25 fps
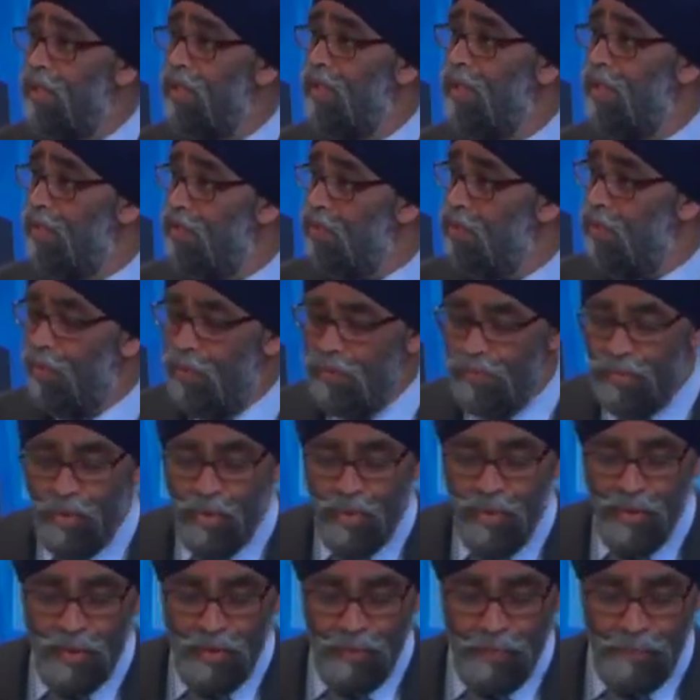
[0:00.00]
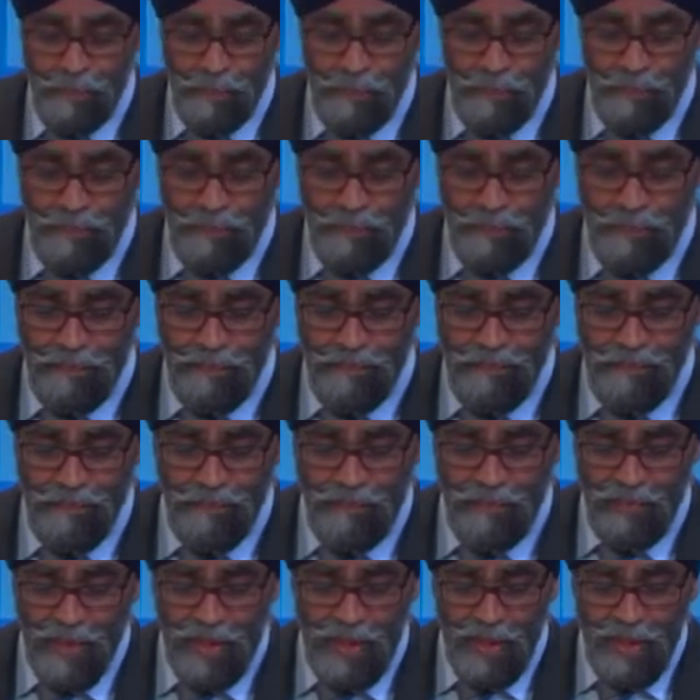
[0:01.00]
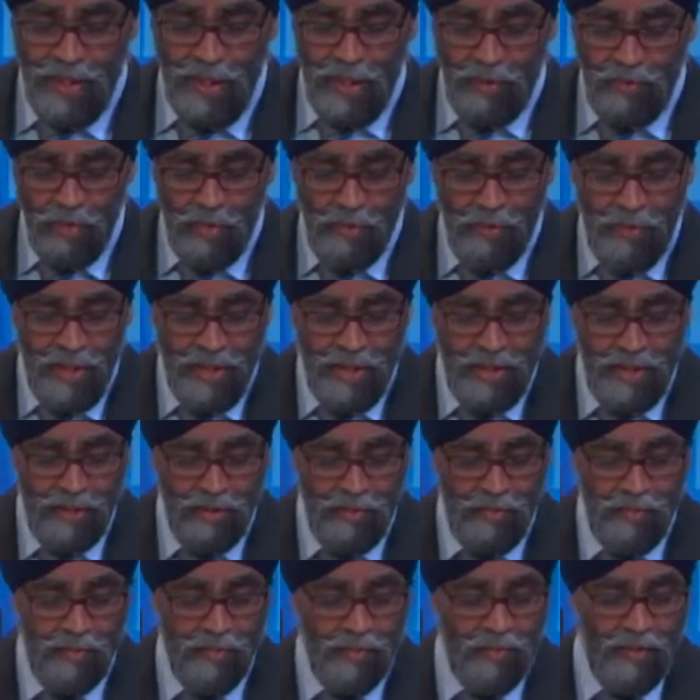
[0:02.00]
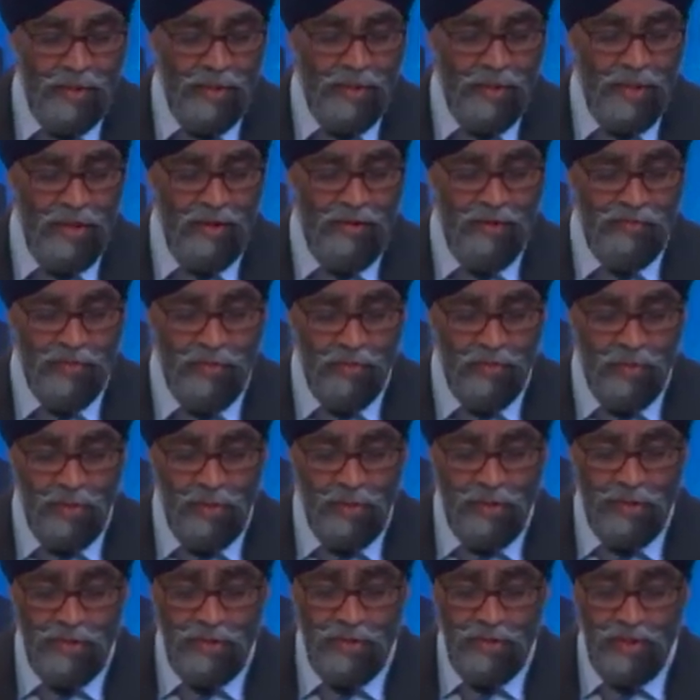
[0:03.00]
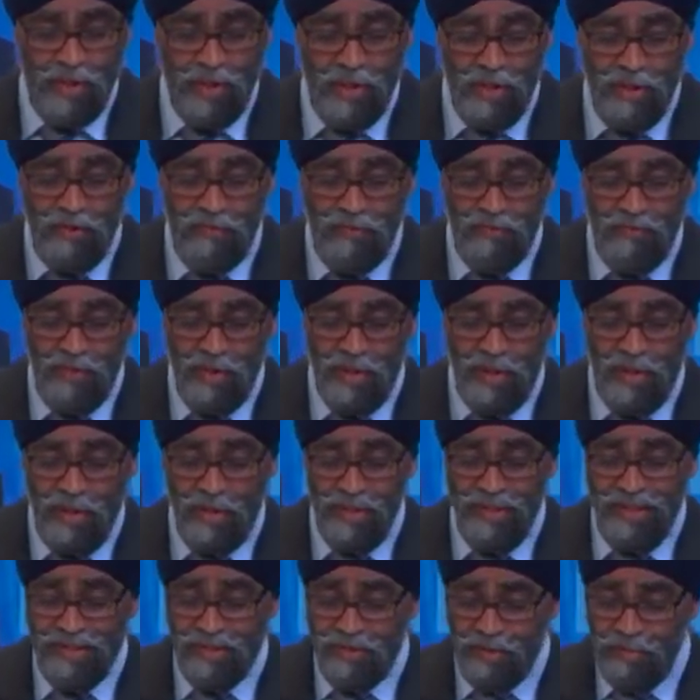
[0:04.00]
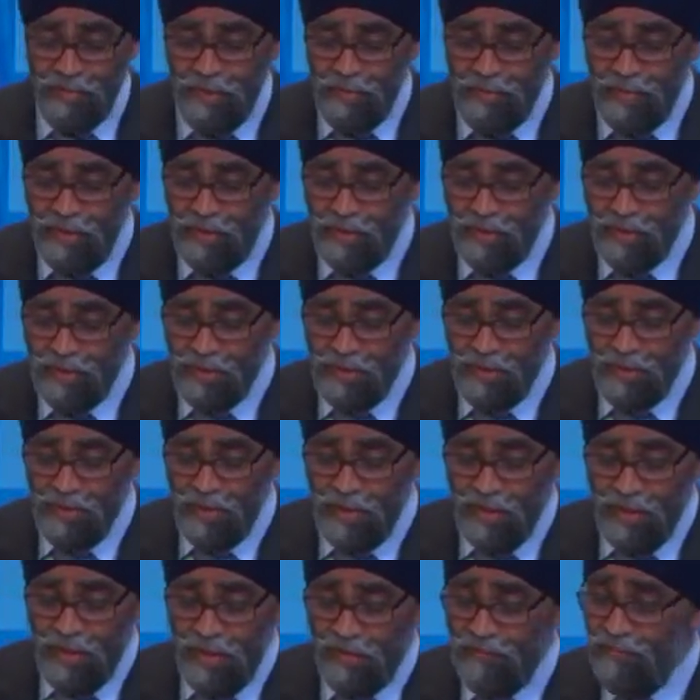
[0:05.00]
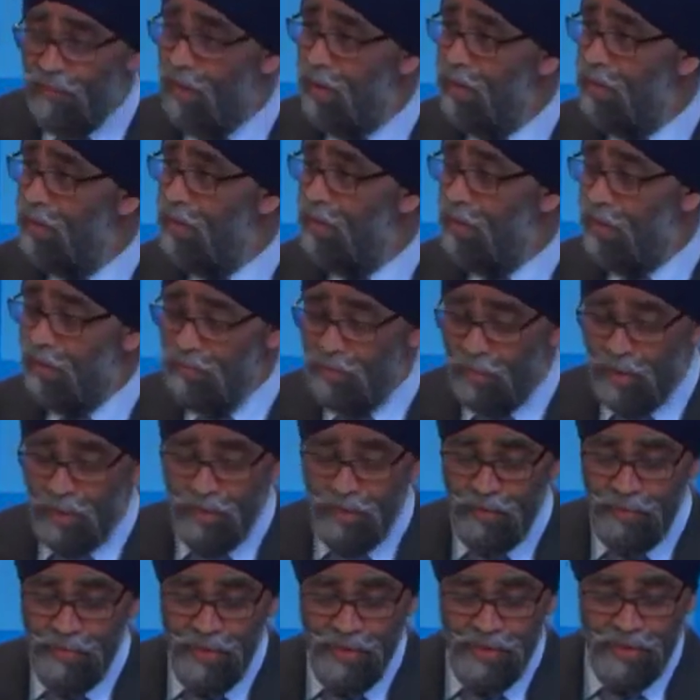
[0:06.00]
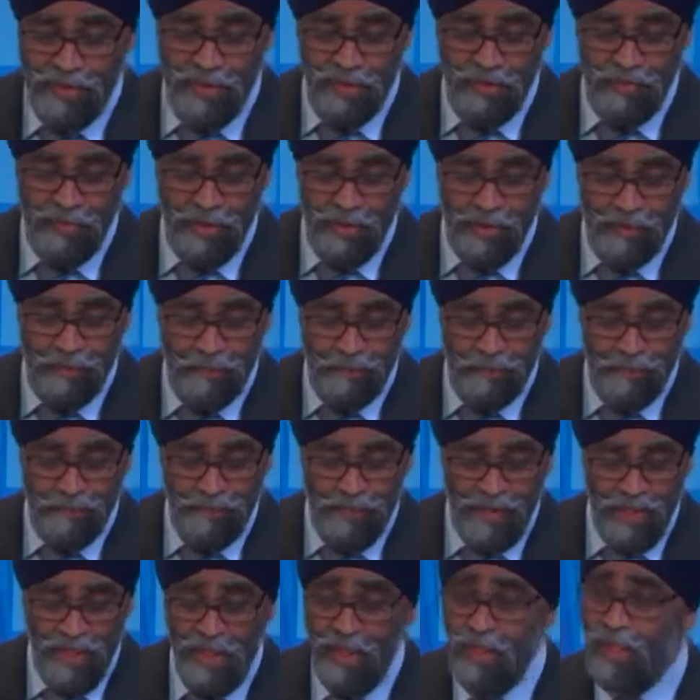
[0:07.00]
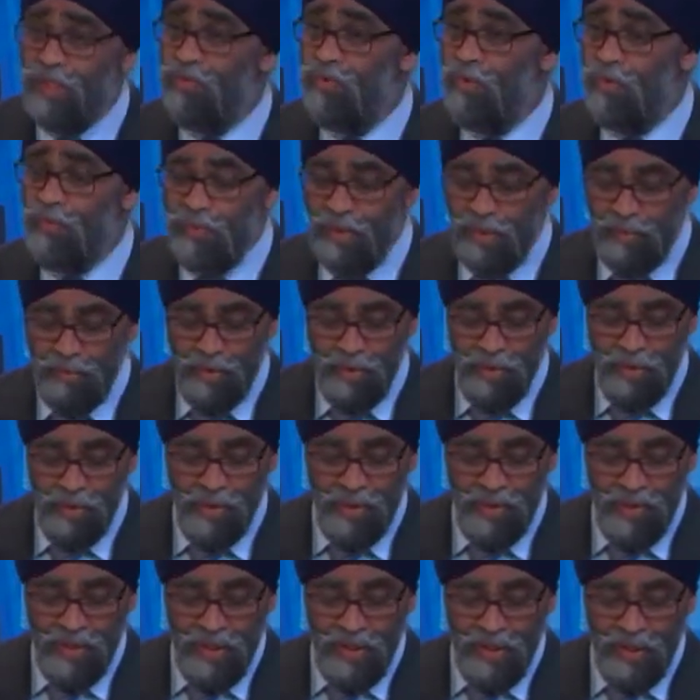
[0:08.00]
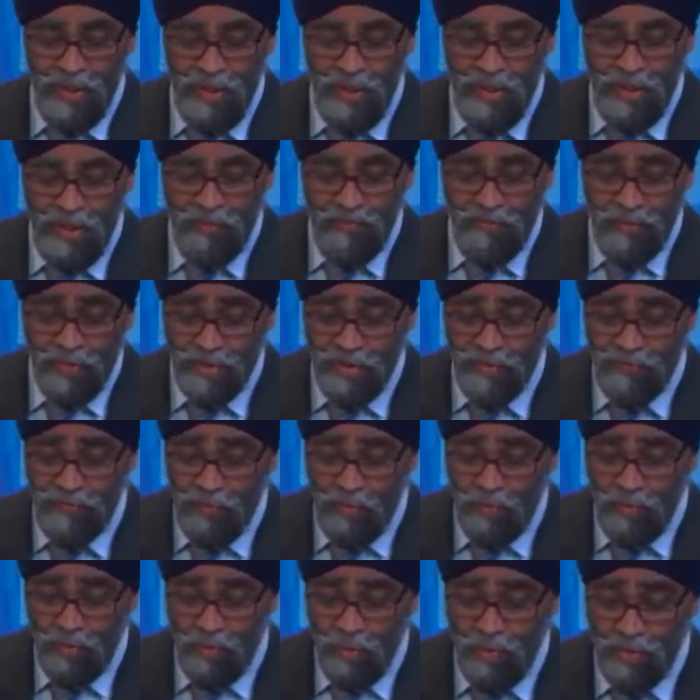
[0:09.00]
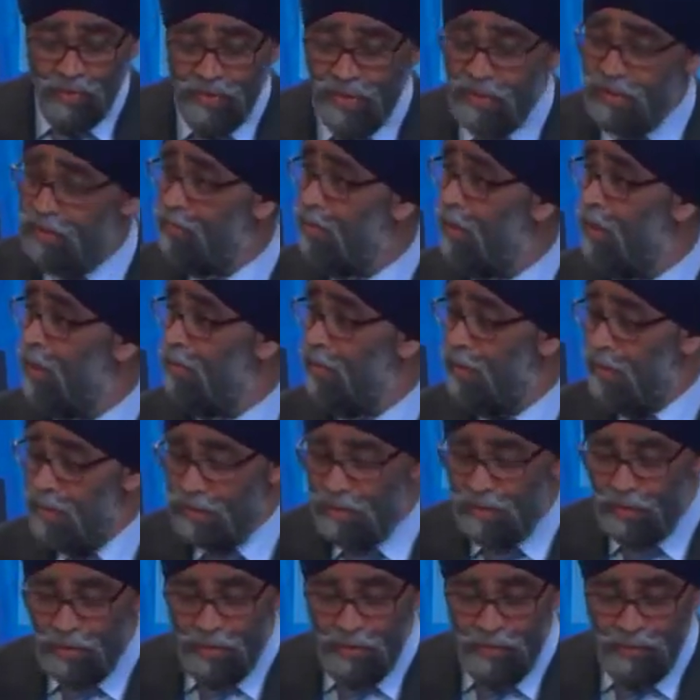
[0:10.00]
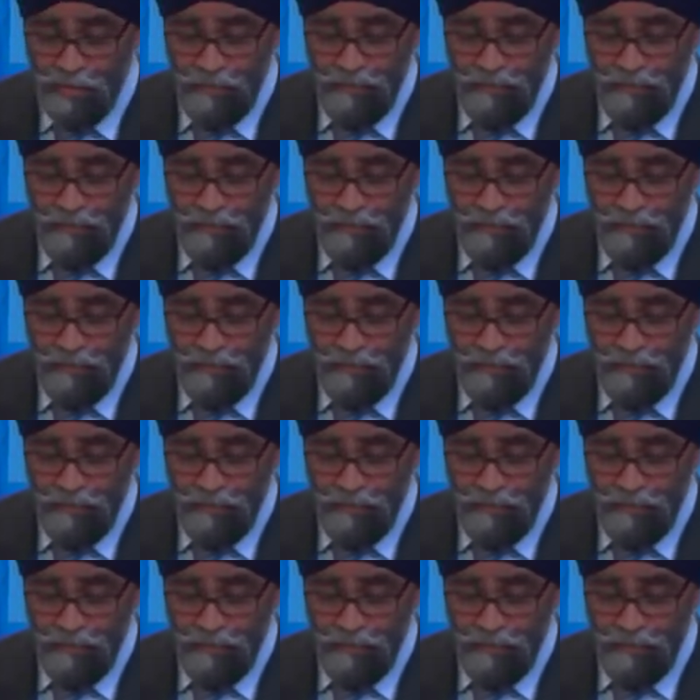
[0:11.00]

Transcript: is so important. I'm reminded of the words of Lester B. Pearson, a father of modern peacekeeping. He's remembered first and foremost as a prime minister,